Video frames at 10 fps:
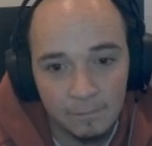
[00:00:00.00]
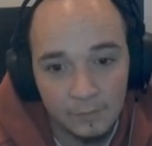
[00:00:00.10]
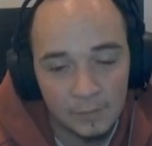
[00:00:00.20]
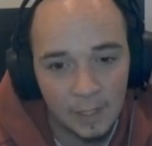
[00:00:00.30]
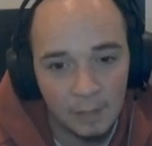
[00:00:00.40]

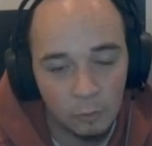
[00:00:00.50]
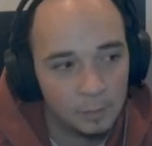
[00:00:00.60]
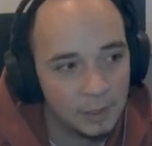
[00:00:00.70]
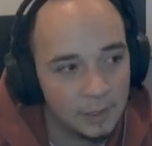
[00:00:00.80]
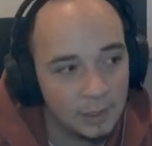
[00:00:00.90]
That would
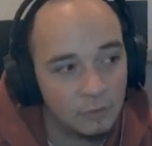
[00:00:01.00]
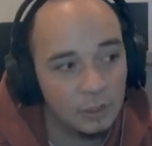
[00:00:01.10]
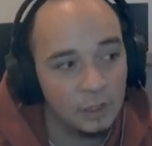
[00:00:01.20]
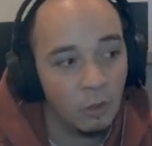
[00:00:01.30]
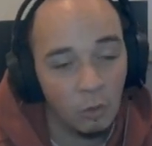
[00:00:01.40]
be
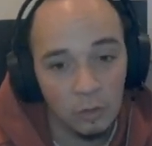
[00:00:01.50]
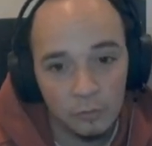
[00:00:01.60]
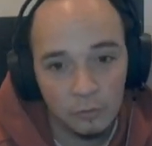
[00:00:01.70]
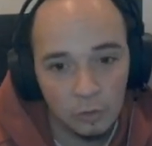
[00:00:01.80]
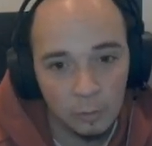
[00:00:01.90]
literally all
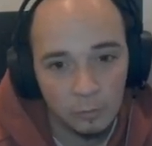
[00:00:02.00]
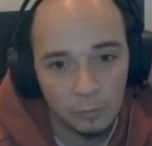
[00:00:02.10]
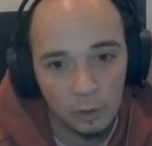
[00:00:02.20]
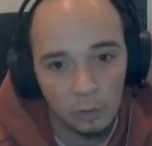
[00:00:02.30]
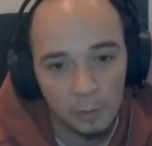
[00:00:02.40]
of Tomb of
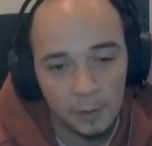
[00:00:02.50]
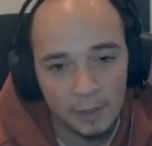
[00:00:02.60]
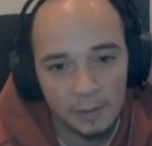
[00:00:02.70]
Qualopec.